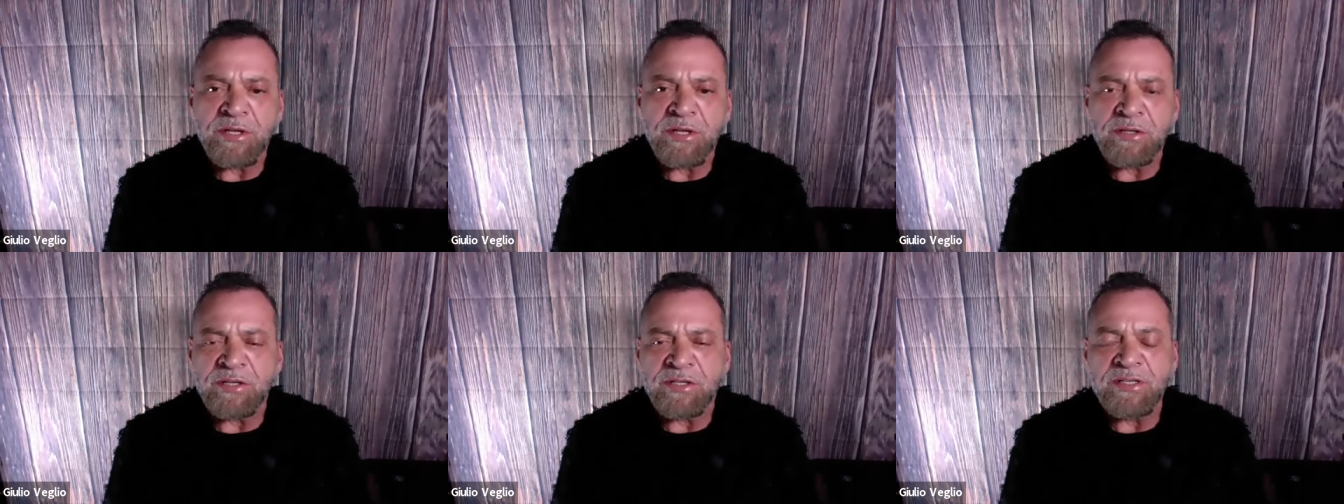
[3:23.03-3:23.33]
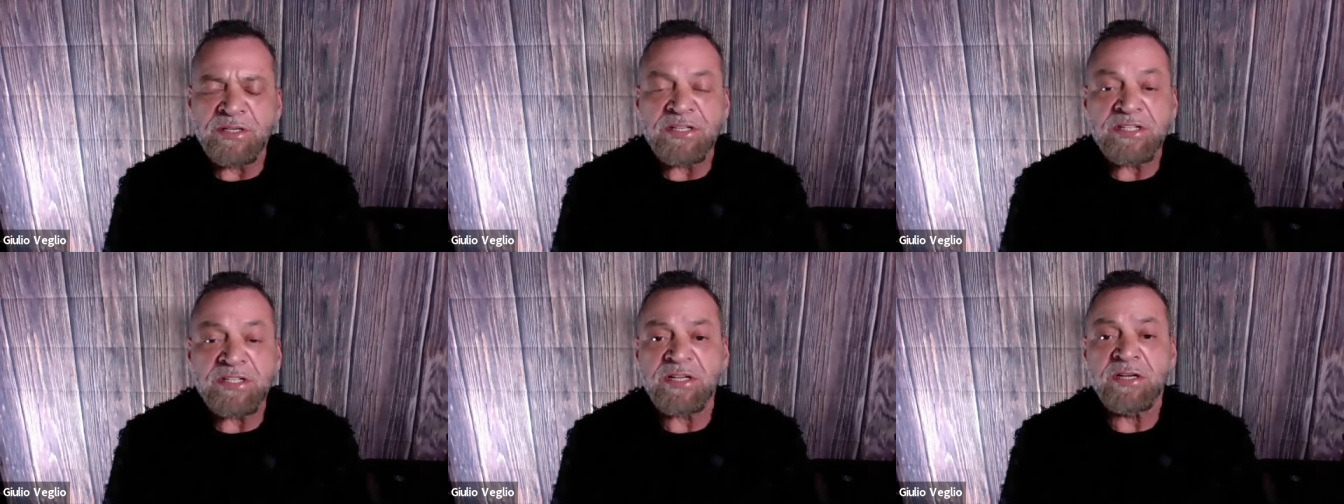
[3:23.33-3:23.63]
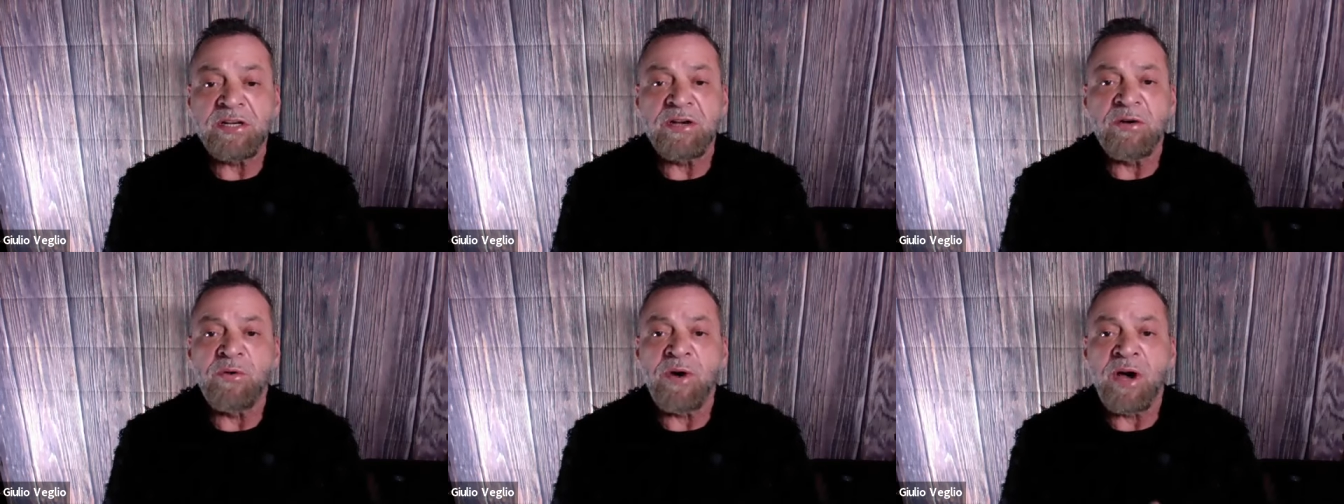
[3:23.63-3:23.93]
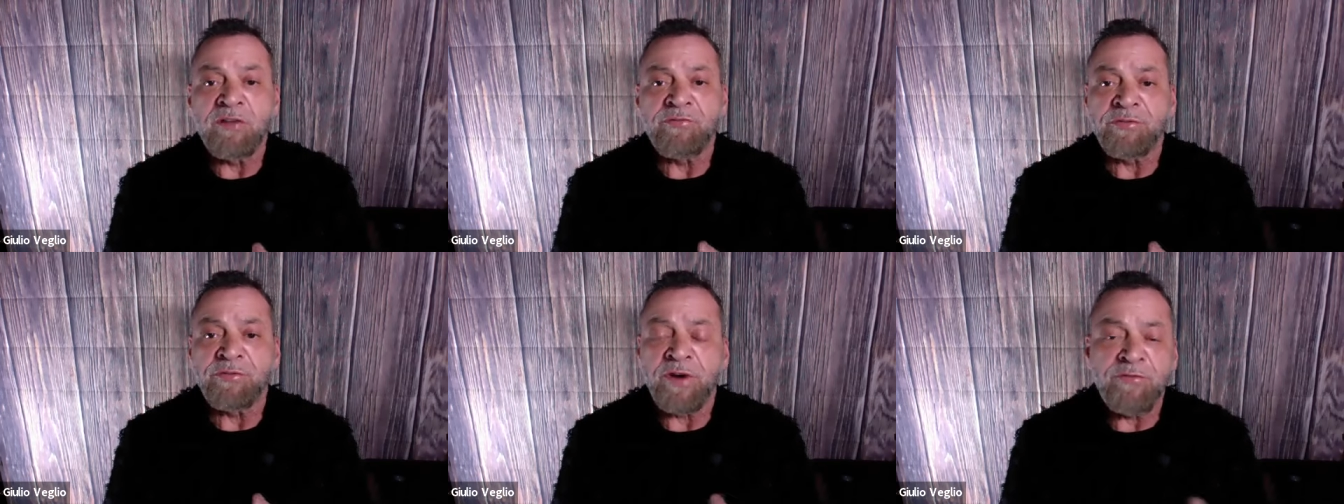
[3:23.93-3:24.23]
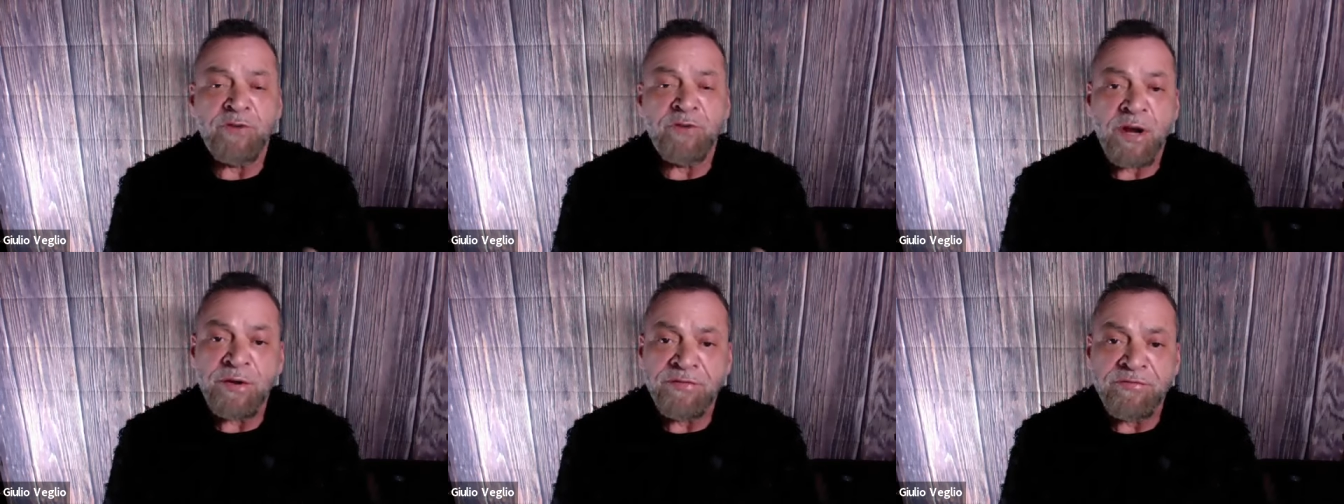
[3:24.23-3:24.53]
We, the list can go on
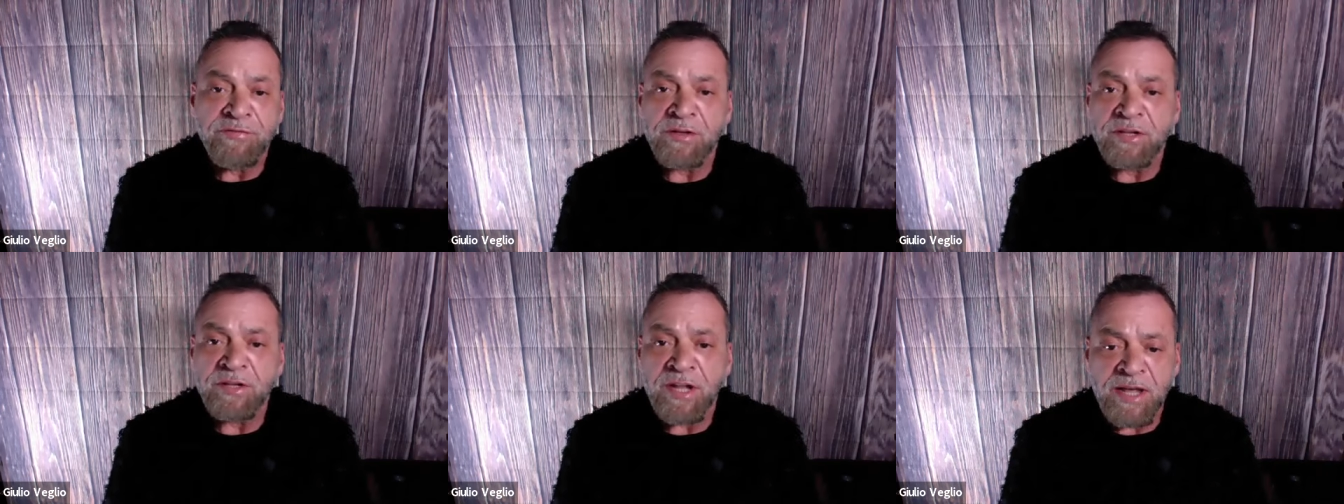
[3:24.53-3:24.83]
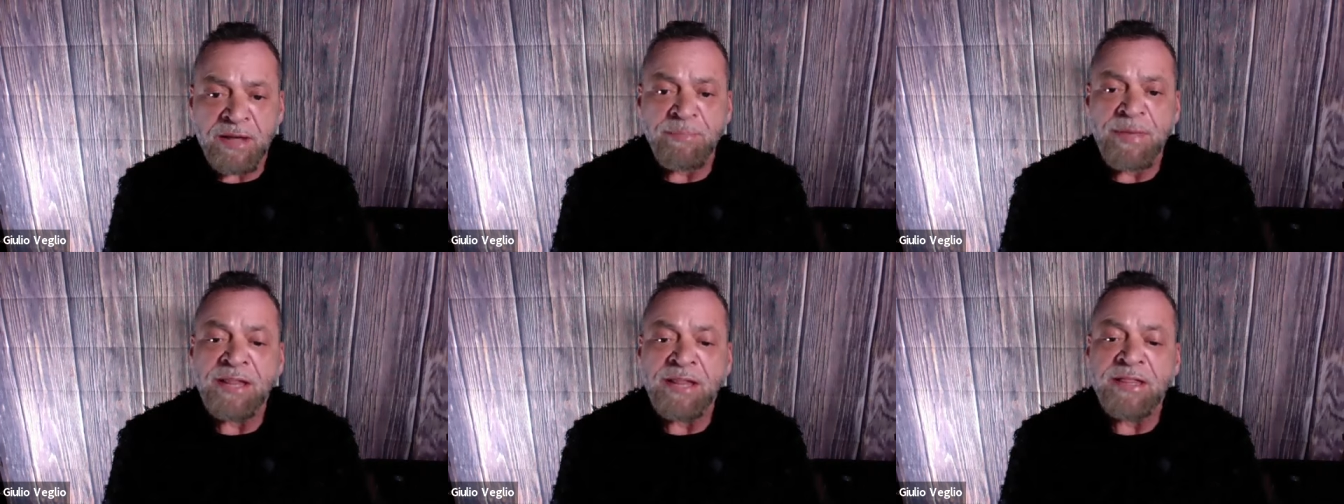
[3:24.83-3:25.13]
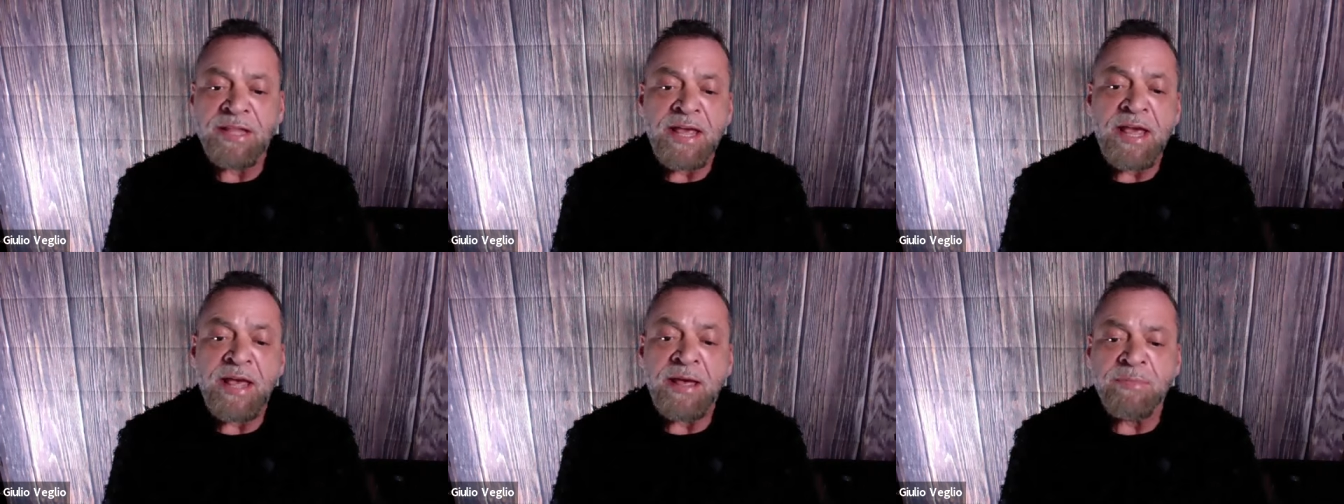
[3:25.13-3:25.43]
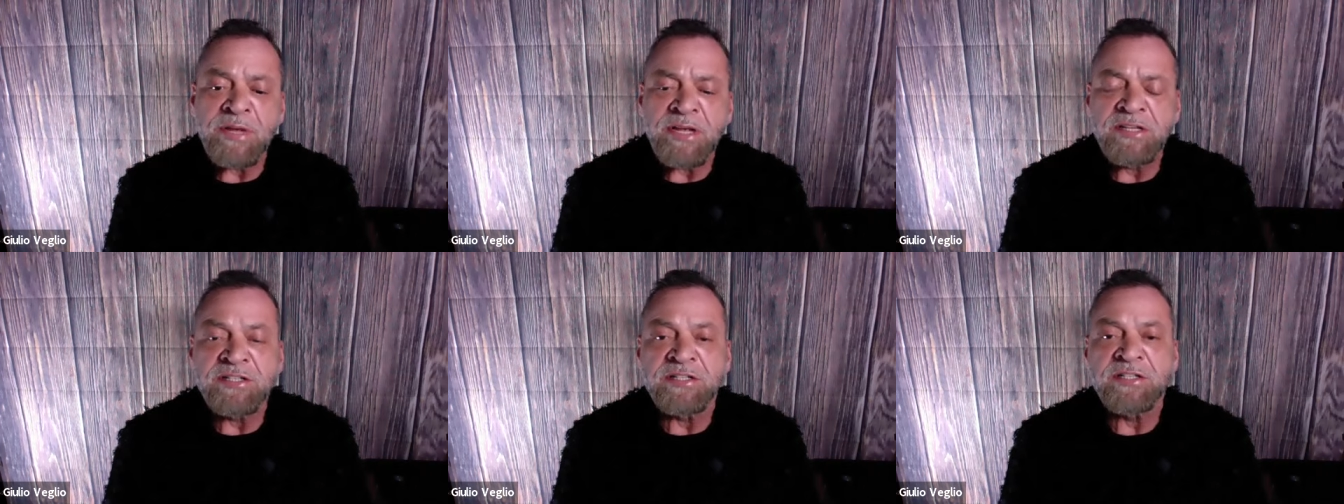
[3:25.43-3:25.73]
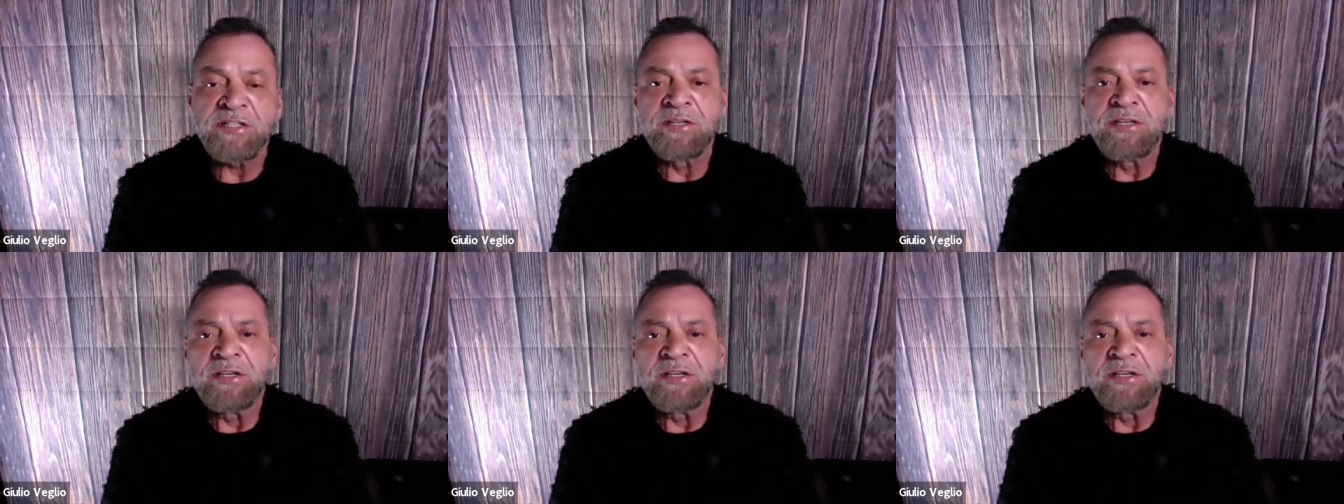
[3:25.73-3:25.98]
forever. I would feel like I'm at the Emmys